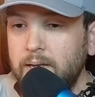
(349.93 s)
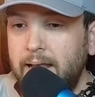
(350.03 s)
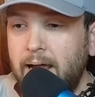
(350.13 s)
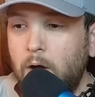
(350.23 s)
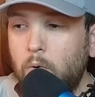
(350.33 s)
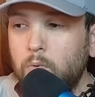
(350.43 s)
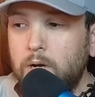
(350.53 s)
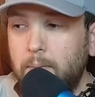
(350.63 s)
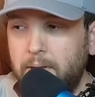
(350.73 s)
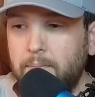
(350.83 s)
Now,
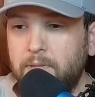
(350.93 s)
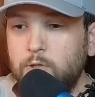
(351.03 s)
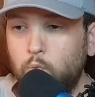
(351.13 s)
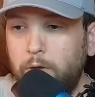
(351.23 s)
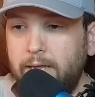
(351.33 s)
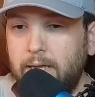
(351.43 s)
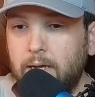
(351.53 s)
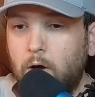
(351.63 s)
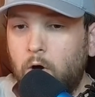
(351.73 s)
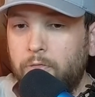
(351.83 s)
coming up this week
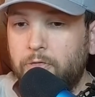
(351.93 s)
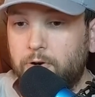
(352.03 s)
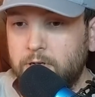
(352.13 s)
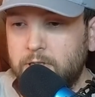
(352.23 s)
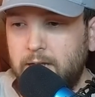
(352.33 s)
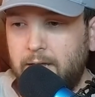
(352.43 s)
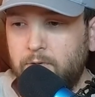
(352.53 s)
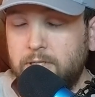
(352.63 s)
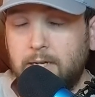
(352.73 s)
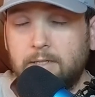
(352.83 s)
on Thursday, which
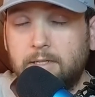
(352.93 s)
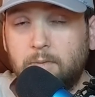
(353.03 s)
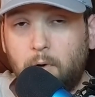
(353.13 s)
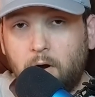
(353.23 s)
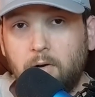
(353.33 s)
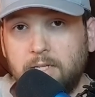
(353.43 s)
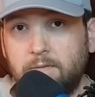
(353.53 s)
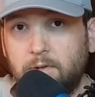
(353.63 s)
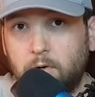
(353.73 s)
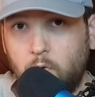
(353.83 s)
is actually tomorrow as of
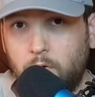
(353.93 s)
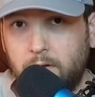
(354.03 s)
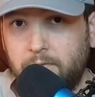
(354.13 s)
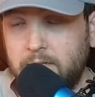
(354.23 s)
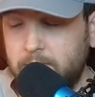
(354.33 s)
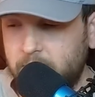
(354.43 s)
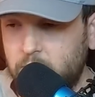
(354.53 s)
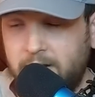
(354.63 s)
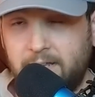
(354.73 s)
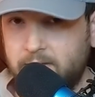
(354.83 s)
the recording of this, I'm going to
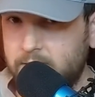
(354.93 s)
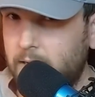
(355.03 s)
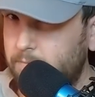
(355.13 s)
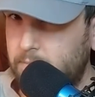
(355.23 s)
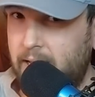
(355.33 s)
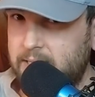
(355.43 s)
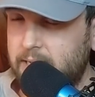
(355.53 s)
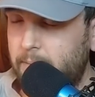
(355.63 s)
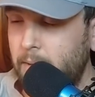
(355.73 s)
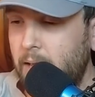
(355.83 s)
try to get this up
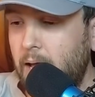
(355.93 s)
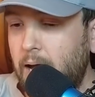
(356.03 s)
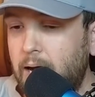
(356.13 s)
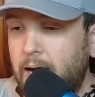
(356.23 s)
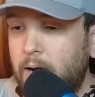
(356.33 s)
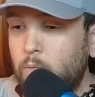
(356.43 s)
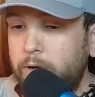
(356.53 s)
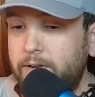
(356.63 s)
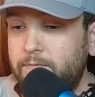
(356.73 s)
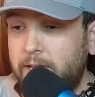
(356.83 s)
ASAP,
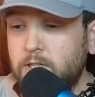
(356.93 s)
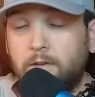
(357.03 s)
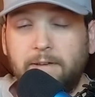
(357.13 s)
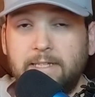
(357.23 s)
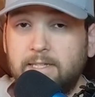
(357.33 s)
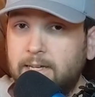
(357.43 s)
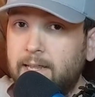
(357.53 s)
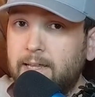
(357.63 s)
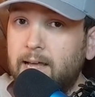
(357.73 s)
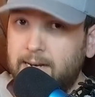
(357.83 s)
we face off against the LA
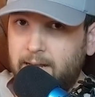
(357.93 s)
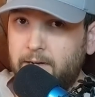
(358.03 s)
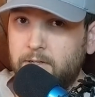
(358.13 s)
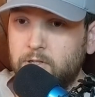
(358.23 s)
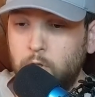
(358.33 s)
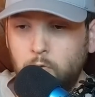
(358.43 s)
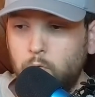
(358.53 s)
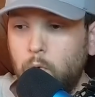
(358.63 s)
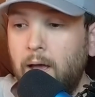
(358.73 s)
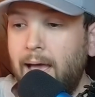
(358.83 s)
Gladiators,
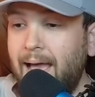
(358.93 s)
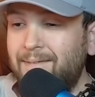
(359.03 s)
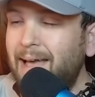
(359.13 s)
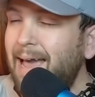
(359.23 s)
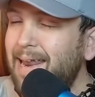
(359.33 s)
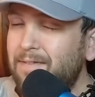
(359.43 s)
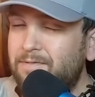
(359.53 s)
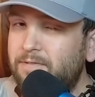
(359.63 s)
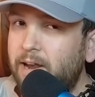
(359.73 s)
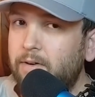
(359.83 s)
who have had a
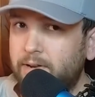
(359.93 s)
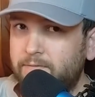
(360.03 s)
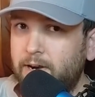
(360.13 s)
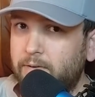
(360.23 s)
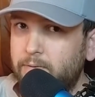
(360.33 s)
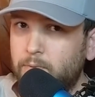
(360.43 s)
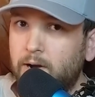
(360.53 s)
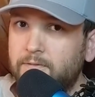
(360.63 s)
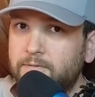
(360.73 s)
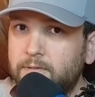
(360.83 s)
very, very
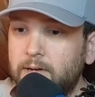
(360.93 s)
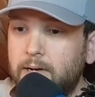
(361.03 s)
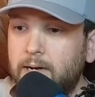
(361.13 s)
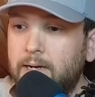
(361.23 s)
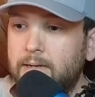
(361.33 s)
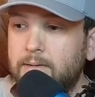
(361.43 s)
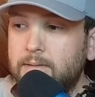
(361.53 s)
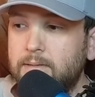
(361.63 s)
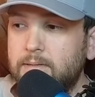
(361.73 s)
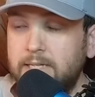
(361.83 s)
rough
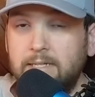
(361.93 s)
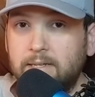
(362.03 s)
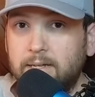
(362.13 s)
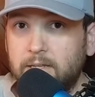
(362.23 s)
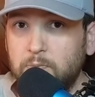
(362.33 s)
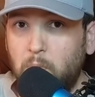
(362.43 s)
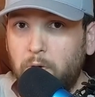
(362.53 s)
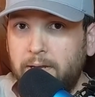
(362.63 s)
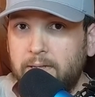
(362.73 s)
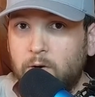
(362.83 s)
season at this
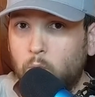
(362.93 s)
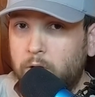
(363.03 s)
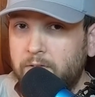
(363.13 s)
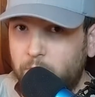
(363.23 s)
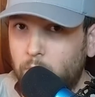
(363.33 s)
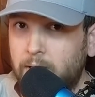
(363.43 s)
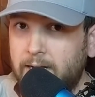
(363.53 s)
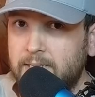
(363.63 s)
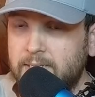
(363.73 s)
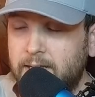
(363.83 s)
point. They're 1-4,
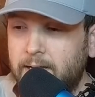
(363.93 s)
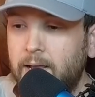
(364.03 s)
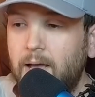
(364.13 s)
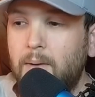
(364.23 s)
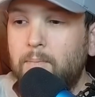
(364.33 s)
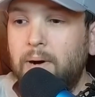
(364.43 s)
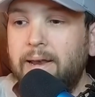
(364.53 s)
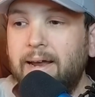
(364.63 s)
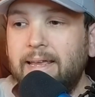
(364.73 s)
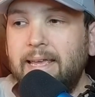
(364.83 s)
said. But
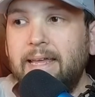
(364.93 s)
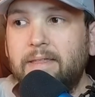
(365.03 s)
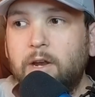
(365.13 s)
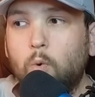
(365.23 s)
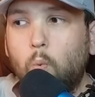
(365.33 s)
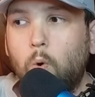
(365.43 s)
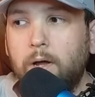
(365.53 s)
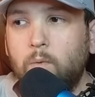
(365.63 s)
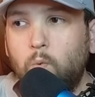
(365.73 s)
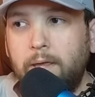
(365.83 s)
again, their
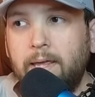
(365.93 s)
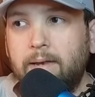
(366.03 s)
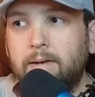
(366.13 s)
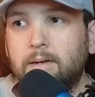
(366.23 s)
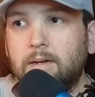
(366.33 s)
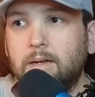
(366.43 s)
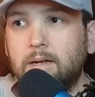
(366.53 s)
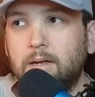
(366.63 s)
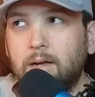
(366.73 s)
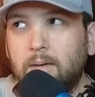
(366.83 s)
one win
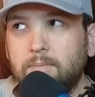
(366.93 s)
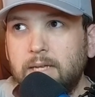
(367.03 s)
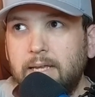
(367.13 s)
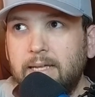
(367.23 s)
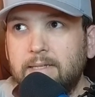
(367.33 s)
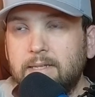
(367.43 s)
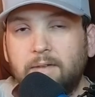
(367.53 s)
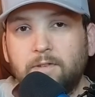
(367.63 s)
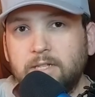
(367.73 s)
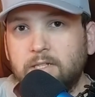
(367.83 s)
comes against San
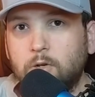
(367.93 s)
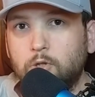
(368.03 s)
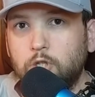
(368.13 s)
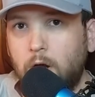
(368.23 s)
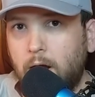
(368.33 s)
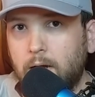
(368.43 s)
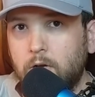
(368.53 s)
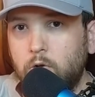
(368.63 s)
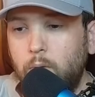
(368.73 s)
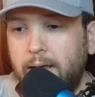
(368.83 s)
Francisco Shock,
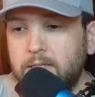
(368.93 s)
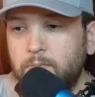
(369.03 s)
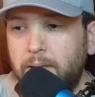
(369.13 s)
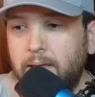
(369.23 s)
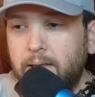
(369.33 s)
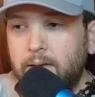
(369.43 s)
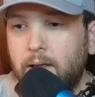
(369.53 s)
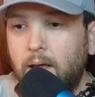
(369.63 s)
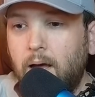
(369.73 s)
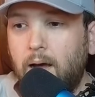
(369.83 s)
who has been
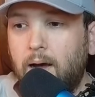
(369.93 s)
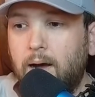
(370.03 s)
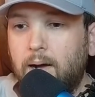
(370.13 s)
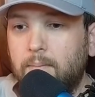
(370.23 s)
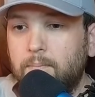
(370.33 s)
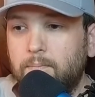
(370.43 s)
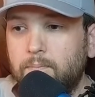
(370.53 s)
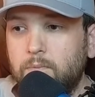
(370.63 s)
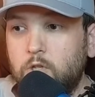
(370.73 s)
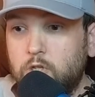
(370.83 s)

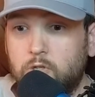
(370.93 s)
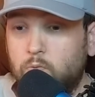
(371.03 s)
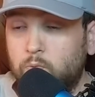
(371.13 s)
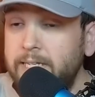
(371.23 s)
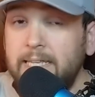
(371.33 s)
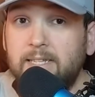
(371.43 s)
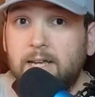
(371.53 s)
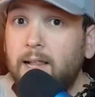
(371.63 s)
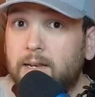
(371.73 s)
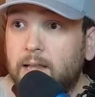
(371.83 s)
just really
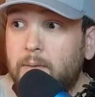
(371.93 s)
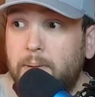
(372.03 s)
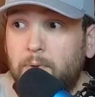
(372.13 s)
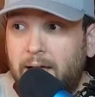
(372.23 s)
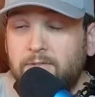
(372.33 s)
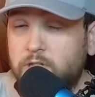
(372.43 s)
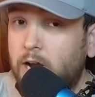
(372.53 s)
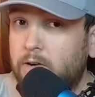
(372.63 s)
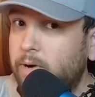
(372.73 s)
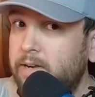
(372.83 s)
solid. A lot of people have
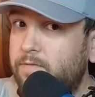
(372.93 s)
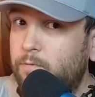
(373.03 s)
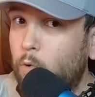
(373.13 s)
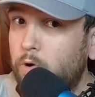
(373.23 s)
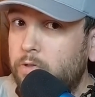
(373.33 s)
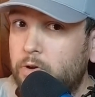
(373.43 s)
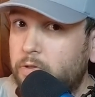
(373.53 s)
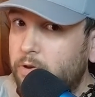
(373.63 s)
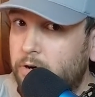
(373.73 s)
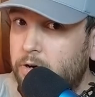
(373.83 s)
Shock ranked 4th or
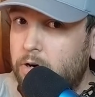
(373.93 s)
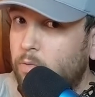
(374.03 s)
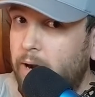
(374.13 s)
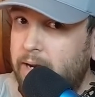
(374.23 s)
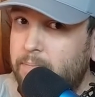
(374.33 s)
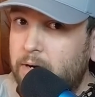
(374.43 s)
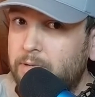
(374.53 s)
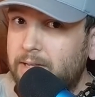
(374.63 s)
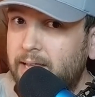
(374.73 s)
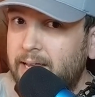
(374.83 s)
3rd or right up there with
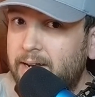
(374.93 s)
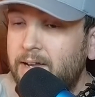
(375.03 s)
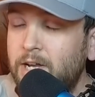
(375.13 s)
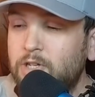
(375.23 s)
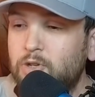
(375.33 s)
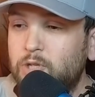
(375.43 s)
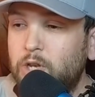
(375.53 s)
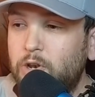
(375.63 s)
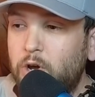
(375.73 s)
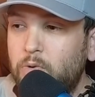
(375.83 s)
Atlanta. So to
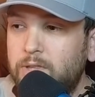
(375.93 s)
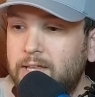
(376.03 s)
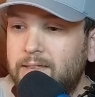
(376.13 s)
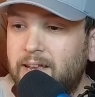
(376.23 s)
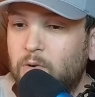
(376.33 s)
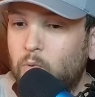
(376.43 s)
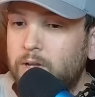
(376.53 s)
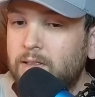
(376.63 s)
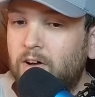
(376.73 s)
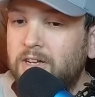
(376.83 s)
know that their
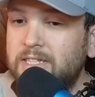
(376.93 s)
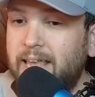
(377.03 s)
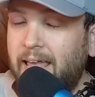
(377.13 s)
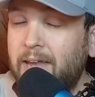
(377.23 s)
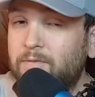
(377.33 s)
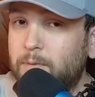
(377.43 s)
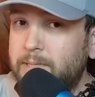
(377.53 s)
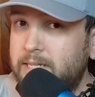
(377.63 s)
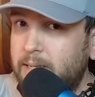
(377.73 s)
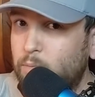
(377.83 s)
one loss came from a
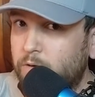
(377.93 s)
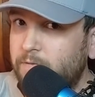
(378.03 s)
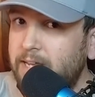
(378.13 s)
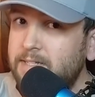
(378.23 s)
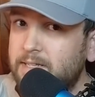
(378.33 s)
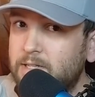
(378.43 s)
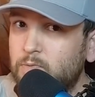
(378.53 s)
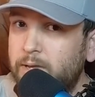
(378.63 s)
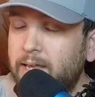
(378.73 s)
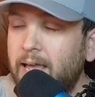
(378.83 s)
team we're facing this
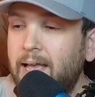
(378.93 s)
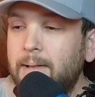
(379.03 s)
week,